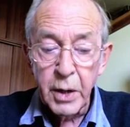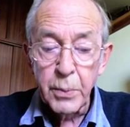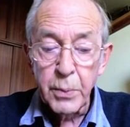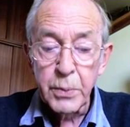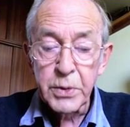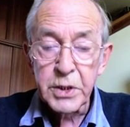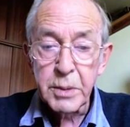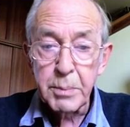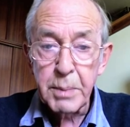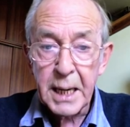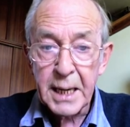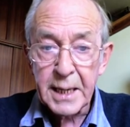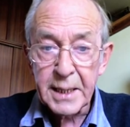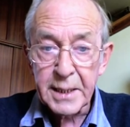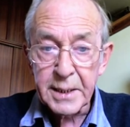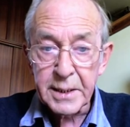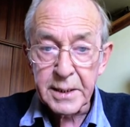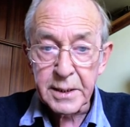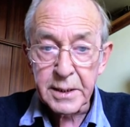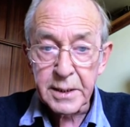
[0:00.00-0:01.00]
was
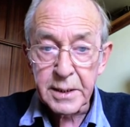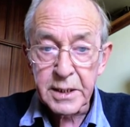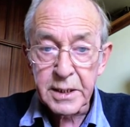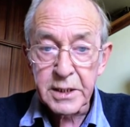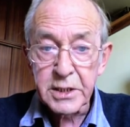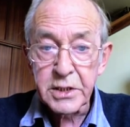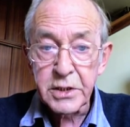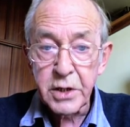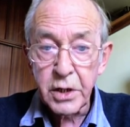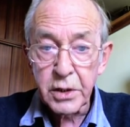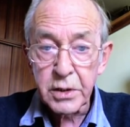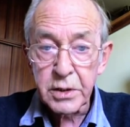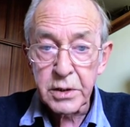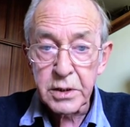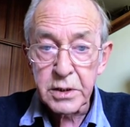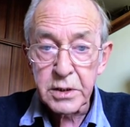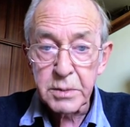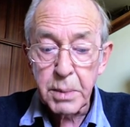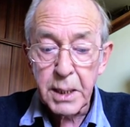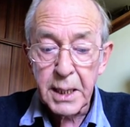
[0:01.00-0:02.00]
abandoned as
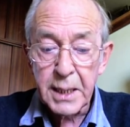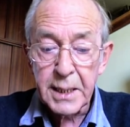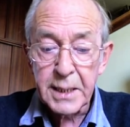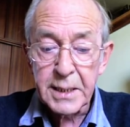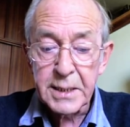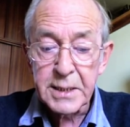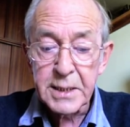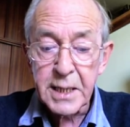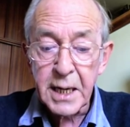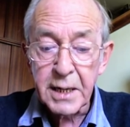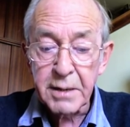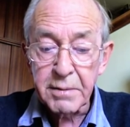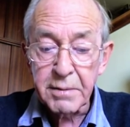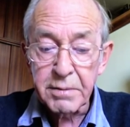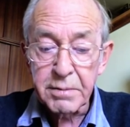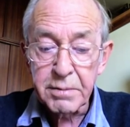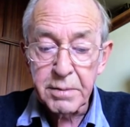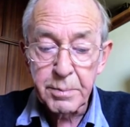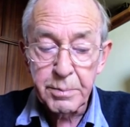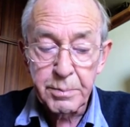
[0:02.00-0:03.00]
doctors played
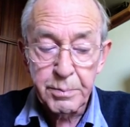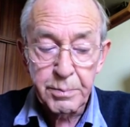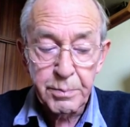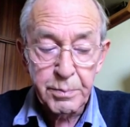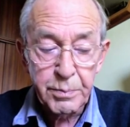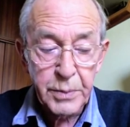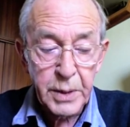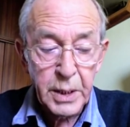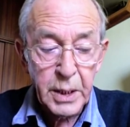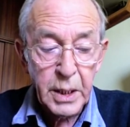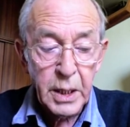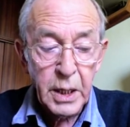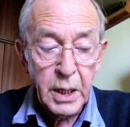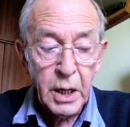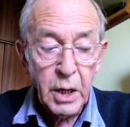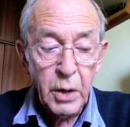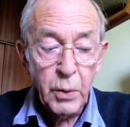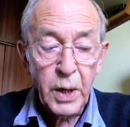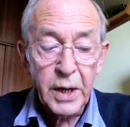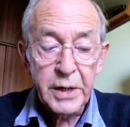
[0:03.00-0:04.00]
safe.
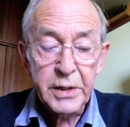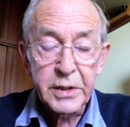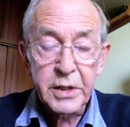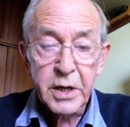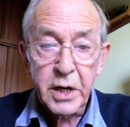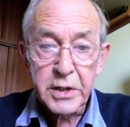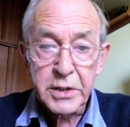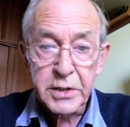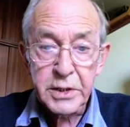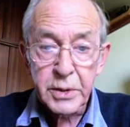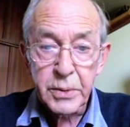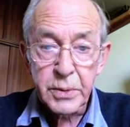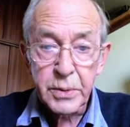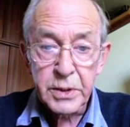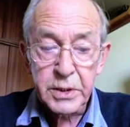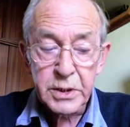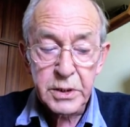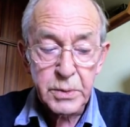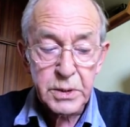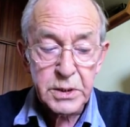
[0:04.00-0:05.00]
One
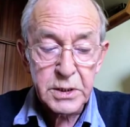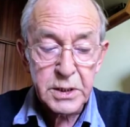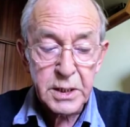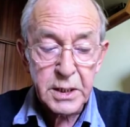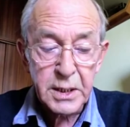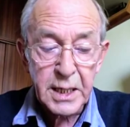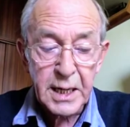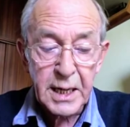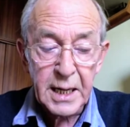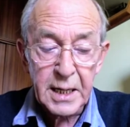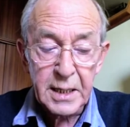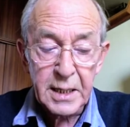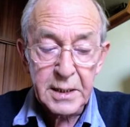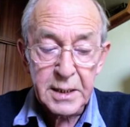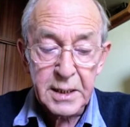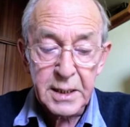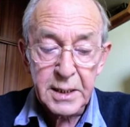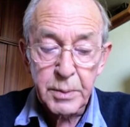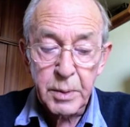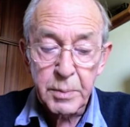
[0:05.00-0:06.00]
consequence was that the
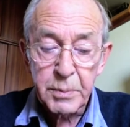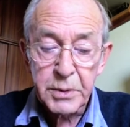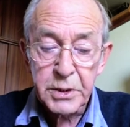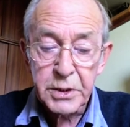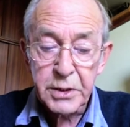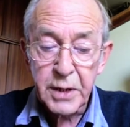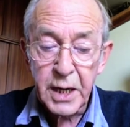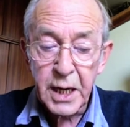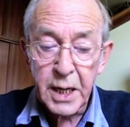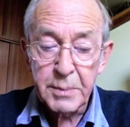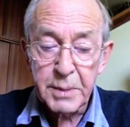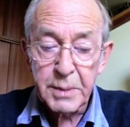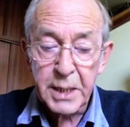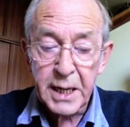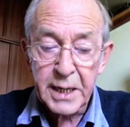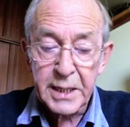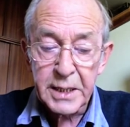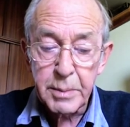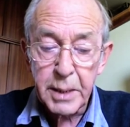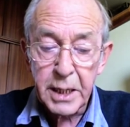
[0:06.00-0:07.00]
elderly were prescribed
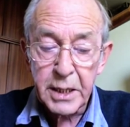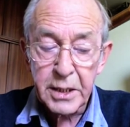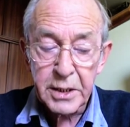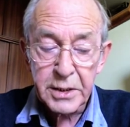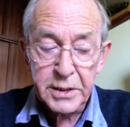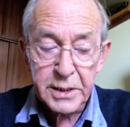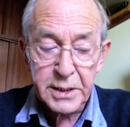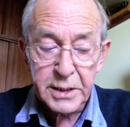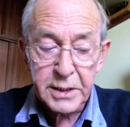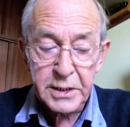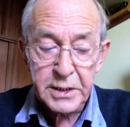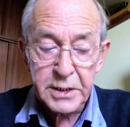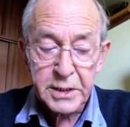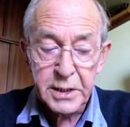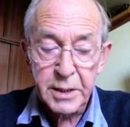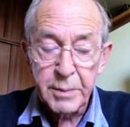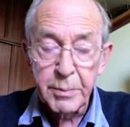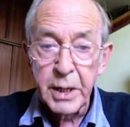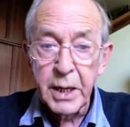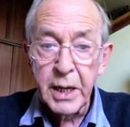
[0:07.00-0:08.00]
antibiotics
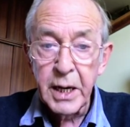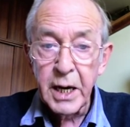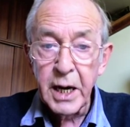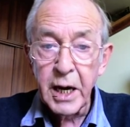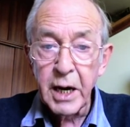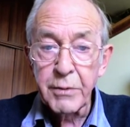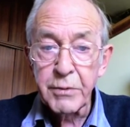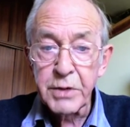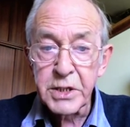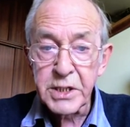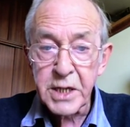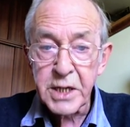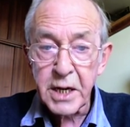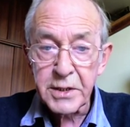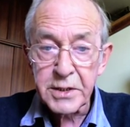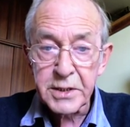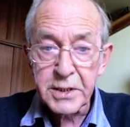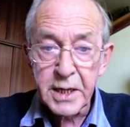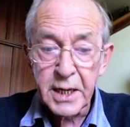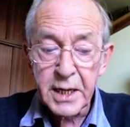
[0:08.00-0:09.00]
and
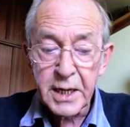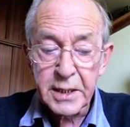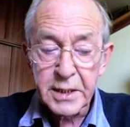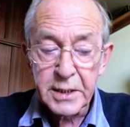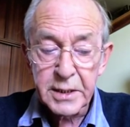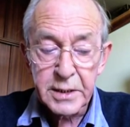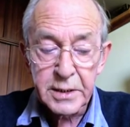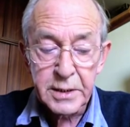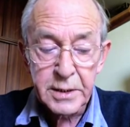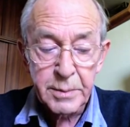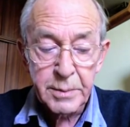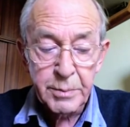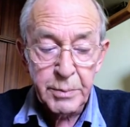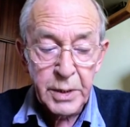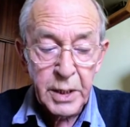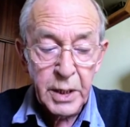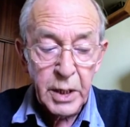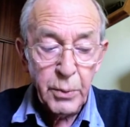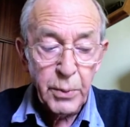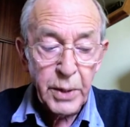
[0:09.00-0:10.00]
resuscitated
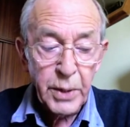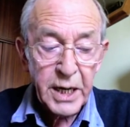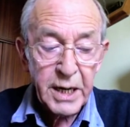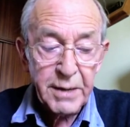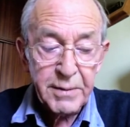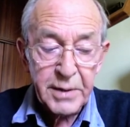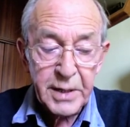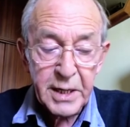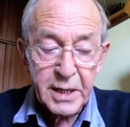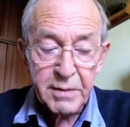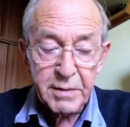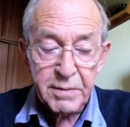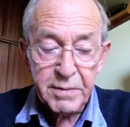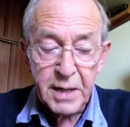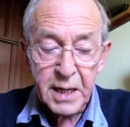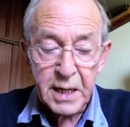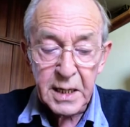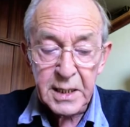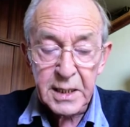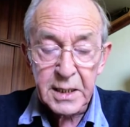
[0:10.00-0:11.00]
whenever they
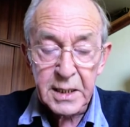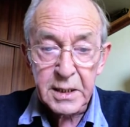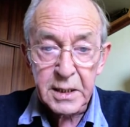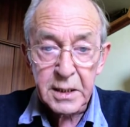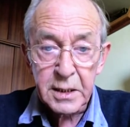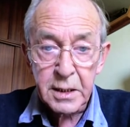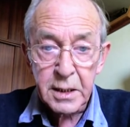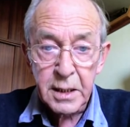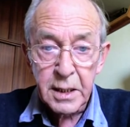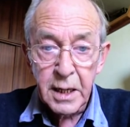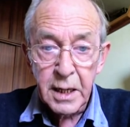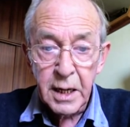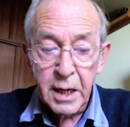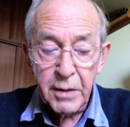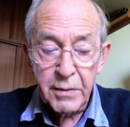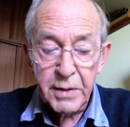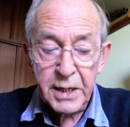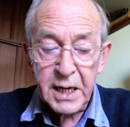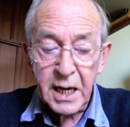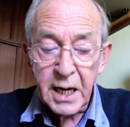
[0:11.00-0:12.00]
fell ill,
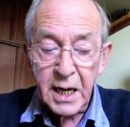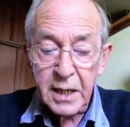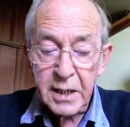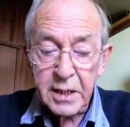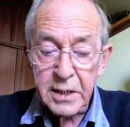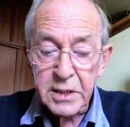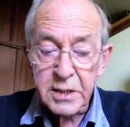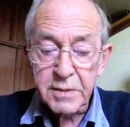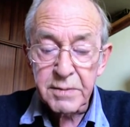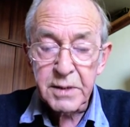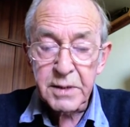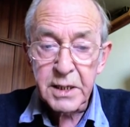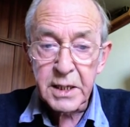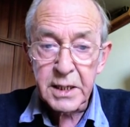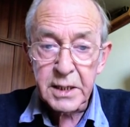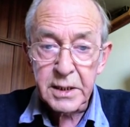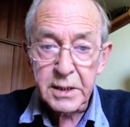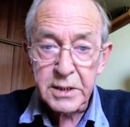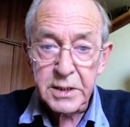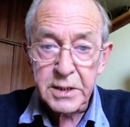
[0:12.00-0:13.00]
regardless of
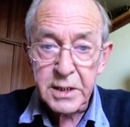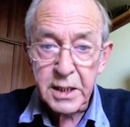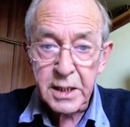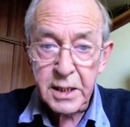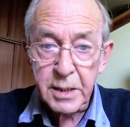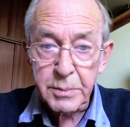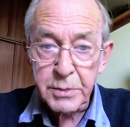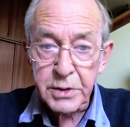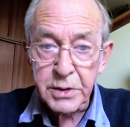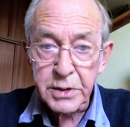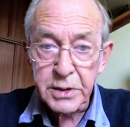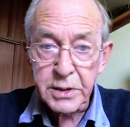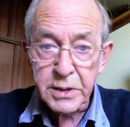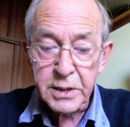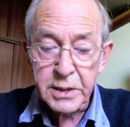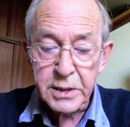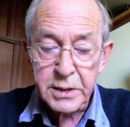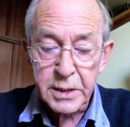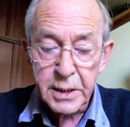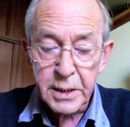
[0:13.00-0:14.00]
clinical
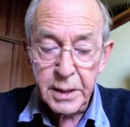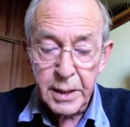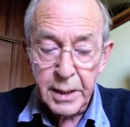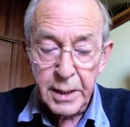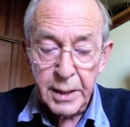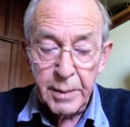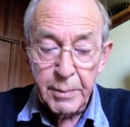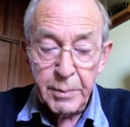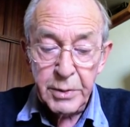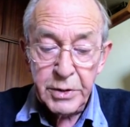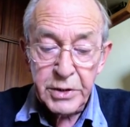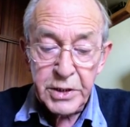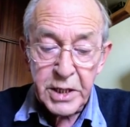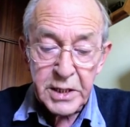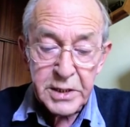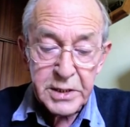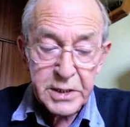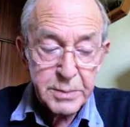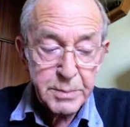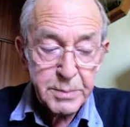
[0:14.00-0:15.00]
circumstances,
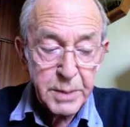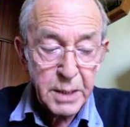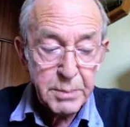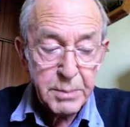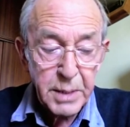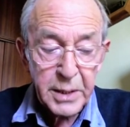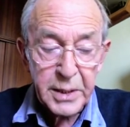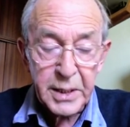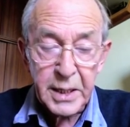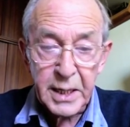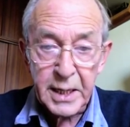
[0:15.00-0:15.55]
just as my mother